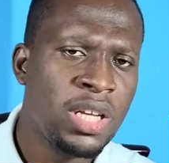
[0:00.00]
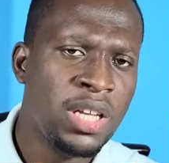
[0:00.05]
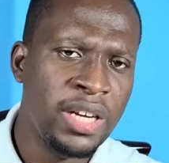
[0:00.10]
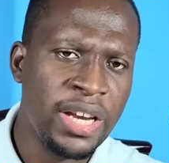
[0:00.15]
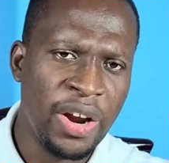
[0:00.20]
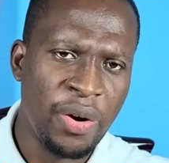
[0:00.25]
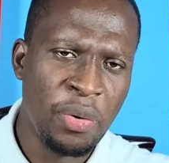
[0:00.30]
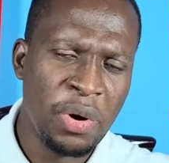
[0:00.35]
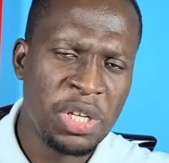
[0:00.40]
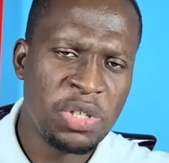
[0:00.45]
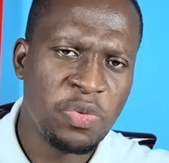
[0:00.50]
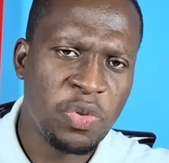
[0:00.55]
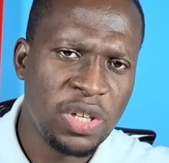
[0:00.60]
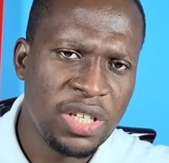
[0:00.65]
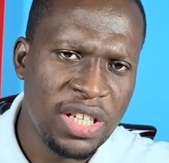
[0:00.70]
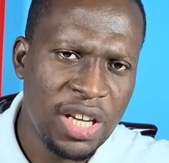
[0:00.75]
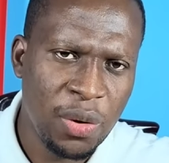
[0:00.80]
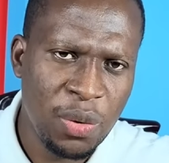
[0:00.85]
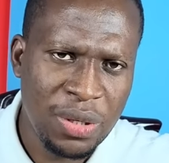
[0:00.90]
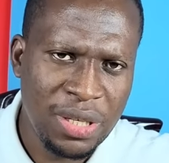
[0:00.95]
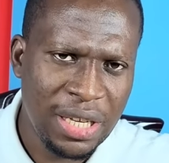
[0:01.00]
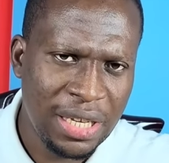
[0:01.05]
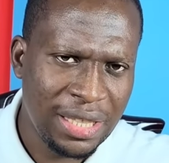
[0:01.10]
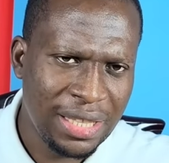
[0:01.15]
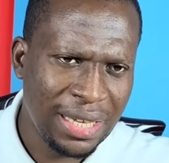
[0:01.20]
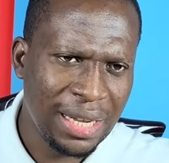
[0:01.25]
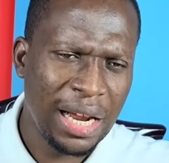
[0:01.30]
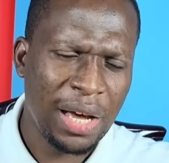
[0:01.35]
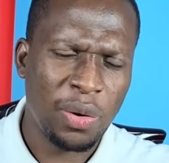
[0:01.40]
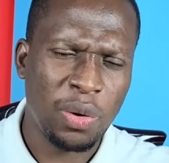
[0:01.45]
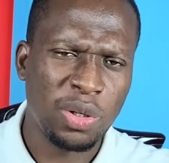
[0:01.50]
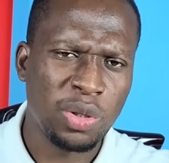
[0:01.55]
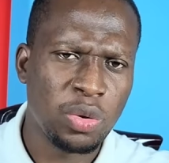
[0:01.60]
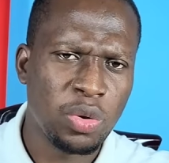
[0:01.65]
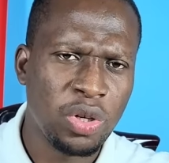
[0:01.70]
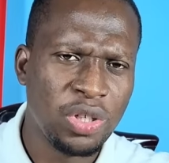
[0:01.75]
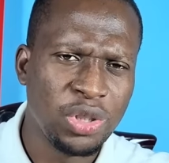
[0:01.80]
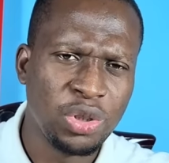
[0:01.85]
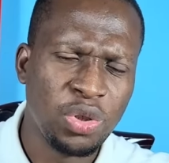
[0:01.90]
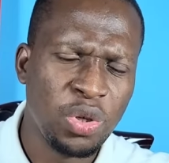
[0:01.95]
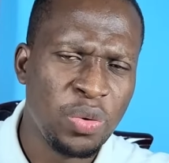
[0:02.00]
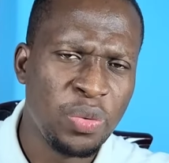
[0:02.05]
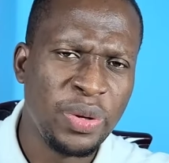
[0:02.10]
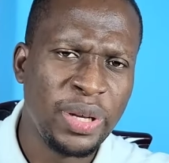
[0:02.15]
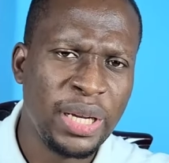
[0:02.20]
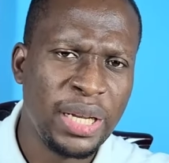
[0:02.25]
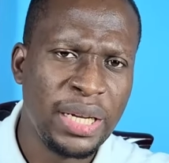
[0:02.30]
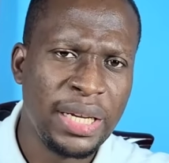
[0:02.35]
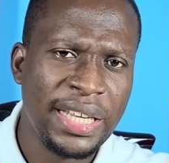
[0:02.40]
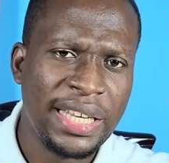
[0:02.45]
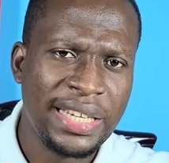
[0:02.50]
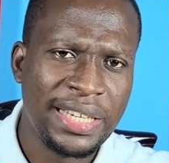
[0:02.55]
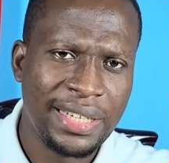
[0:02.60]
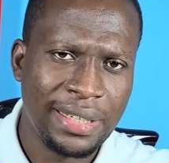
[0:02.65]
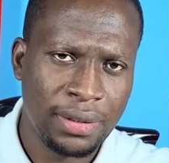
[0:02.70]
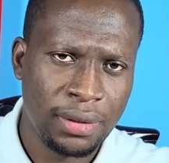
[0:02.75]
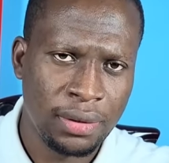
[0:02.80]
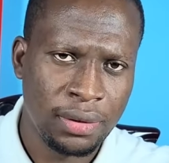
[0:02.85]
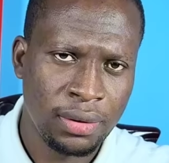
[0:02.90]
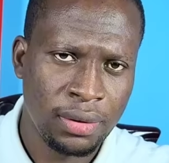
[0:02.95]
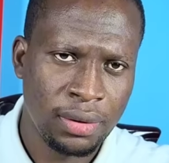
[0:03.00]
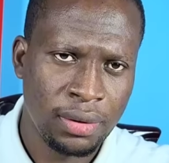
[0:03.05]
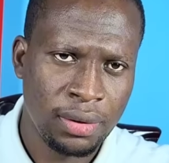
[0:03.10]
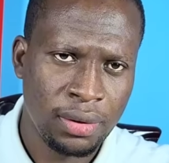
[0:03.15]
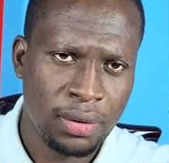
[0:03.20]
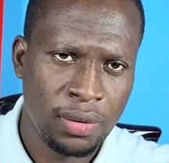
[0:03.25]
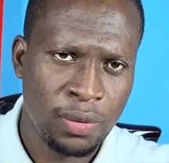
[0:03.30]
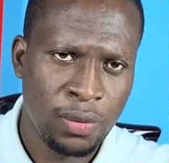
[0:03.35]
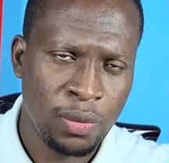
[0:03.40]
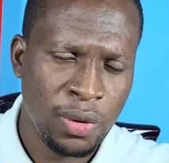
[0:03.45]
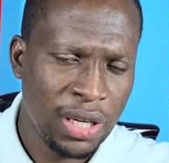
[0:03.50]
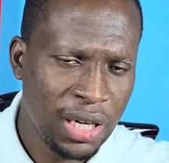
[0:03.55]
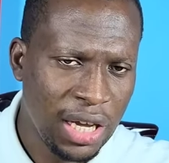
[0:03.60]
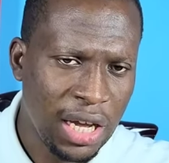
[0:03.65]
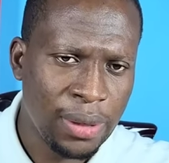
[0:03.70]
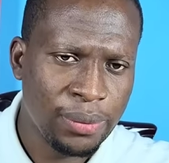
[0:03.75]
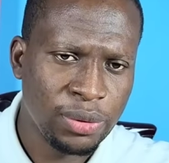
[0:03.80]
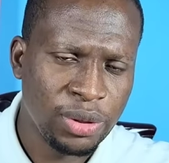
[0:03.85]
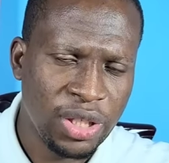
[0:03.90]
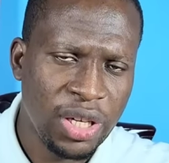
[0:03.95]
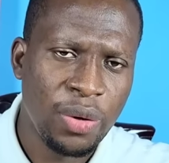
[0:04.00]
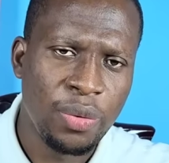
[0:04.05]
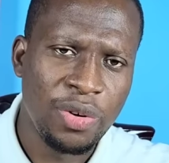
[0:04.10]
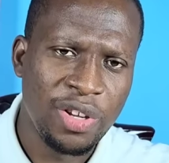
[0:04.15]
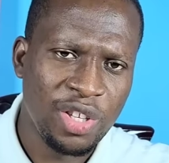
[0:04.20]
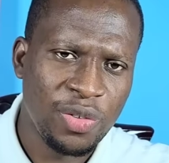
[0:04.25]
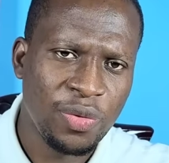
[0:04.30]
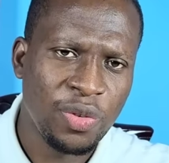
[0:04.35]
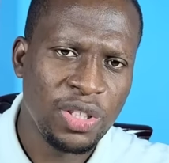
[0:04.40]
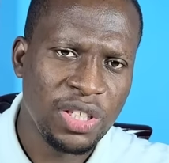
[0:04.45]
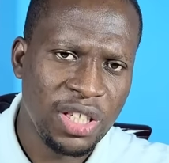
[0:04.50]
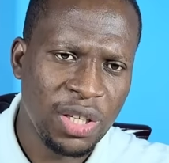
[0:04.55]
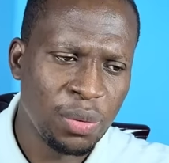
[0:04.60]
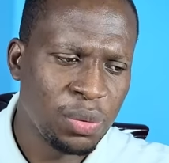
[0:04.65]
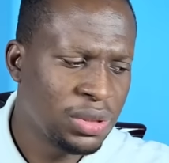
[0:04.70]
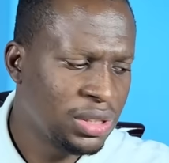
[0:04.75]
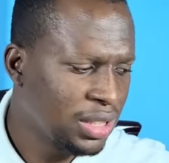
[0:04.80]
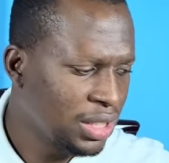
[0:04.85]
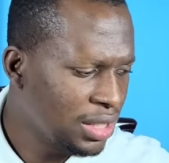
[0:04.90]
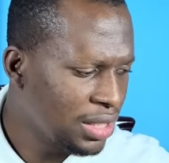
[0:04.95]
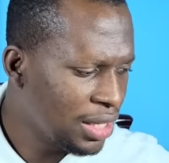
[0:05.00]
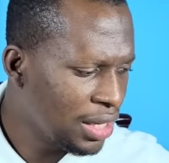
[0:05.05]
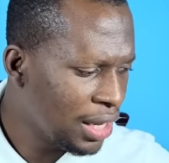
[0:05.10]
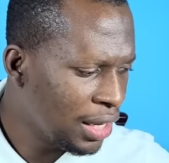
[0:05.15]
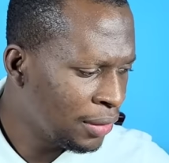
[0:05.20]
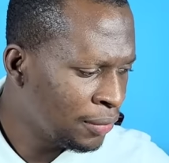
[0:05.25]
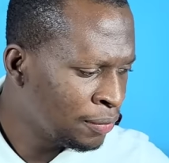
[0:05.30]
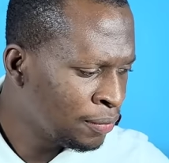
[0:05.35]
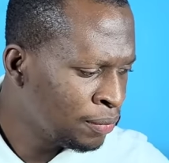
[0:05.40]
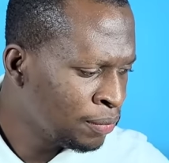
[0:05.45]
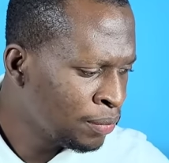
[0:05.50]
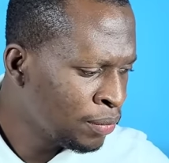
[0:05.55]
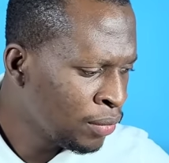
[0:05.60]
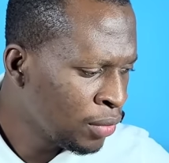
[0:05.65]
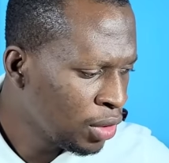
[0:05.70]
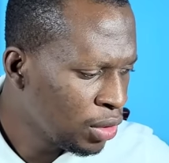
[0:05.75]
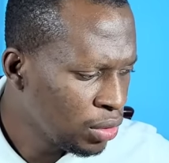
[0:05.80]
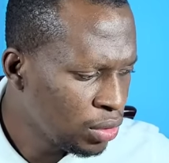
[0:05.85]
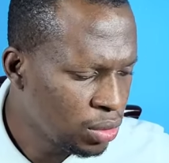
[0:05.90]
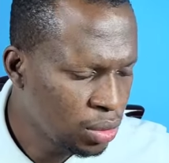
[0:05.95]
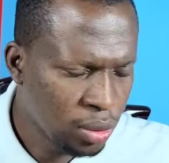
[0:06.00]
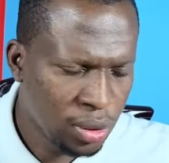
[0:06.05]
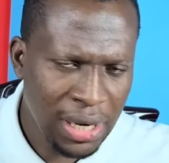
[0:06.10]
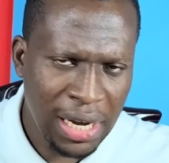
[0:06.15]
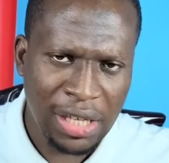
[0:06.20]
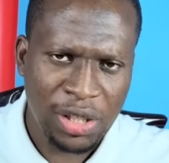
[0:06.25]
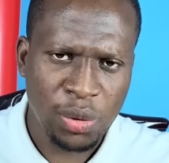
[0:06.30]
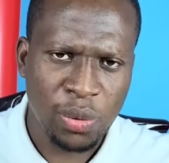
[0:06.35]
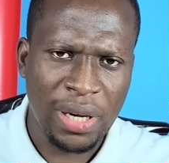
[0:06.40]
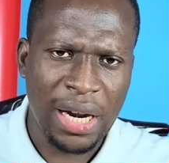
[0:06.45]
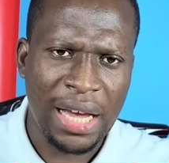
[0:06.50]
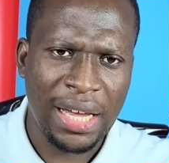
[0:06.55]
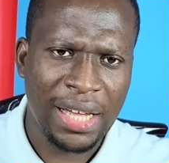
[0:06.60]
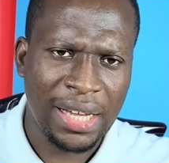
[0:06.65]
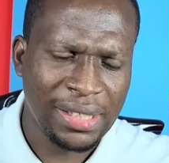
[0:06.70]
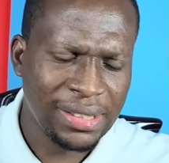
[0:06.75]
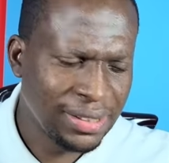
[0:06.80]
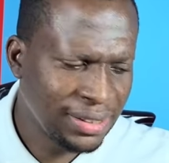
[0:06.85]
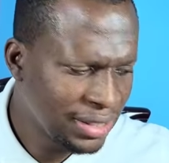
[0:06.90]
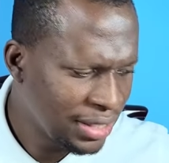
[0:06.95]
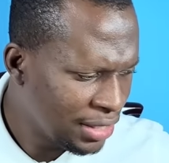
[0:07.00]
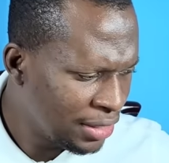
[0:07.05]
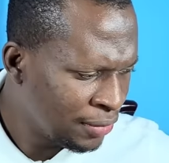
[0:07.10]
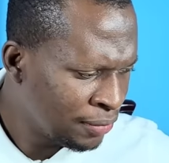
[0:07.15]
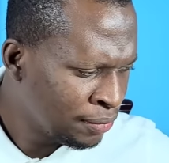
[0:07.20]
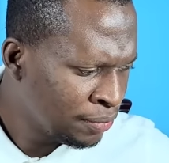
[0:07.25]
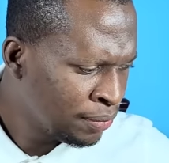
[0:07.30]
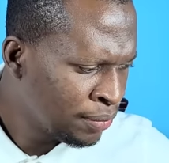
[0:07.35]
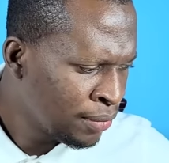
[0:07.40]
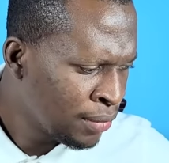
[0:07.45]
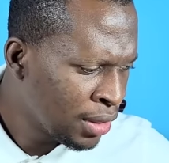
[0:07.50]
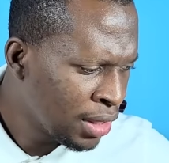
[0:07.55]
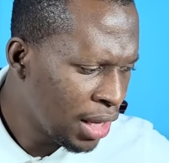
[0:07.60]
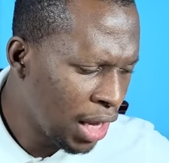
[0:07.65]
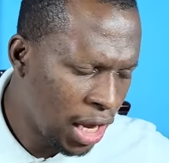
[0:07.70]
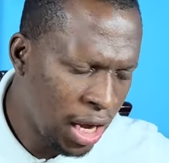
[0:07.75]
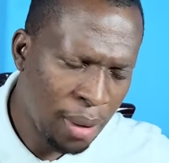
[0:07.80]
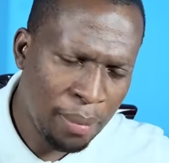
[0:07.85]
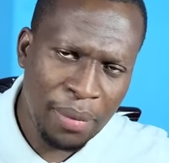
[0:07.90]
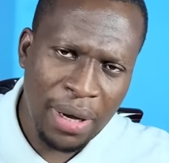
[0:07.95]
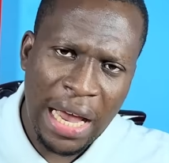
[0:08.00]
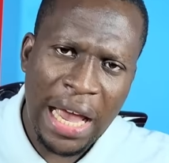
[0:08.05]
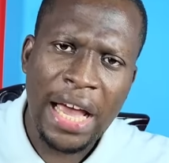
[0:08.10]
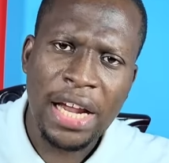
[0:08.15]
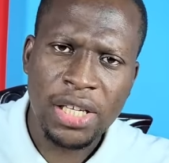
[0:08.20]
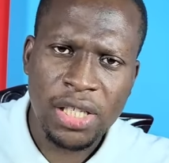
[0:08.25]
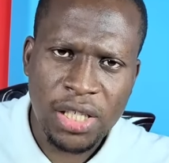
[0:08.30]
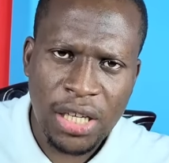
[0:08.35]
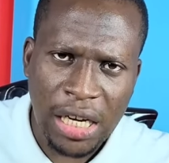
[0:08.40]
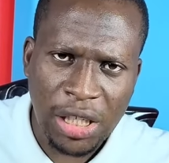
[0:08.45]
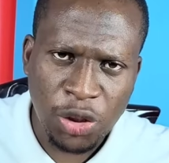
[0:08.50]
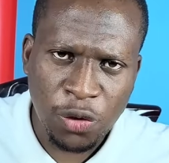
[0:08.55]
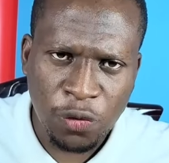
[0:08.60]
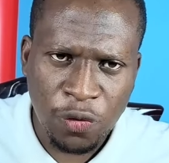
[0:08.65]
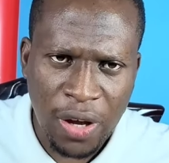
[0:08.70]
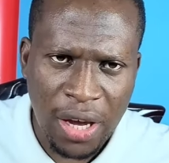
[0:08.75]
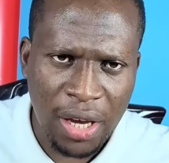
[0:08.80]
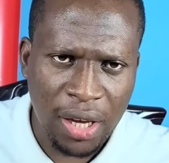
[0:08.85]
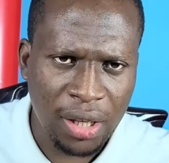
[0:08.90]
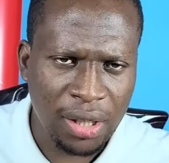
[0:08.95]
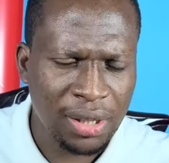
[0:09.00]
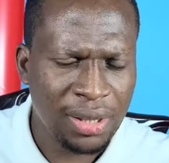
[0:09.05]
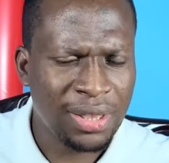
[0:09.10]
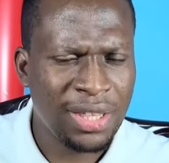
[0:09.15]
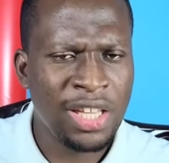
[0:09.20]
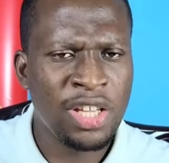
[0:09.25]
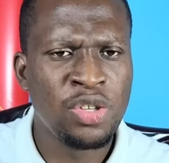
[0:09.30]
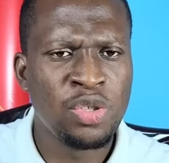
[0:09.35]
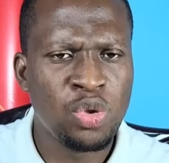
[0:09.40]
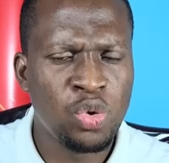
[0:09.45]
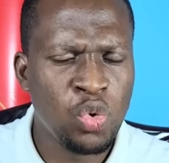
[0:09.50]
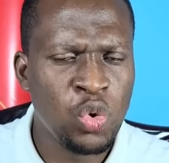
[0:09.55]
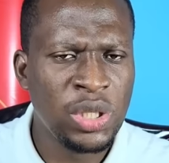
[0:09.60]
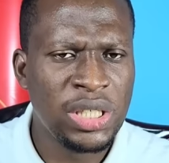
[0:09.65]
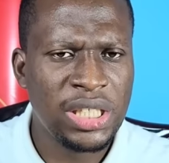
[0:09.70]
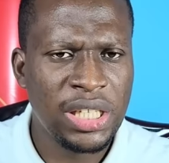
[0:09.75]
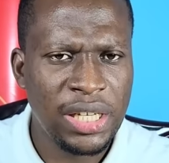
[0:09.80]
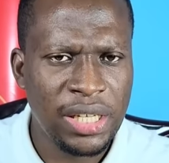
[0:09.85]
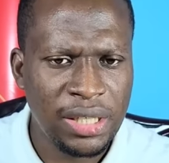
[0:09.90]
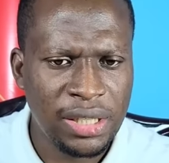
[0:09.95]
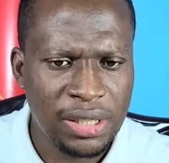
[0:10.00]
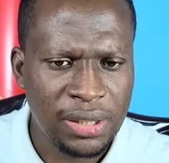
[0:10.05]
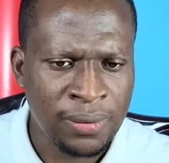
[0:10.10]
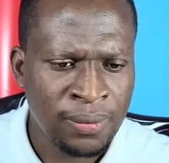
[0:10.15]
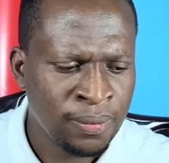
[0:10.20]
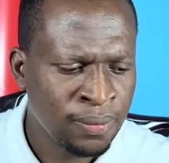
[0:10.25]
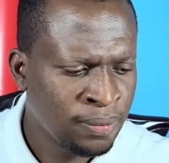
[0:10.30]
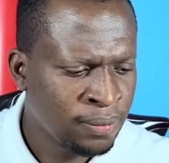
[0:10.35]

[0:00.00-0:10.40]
in the race for DOC Taylor, Kotoko is not really leading when it comes to the race for DOC Taylor. So that is what I can say. A transfer, things do change.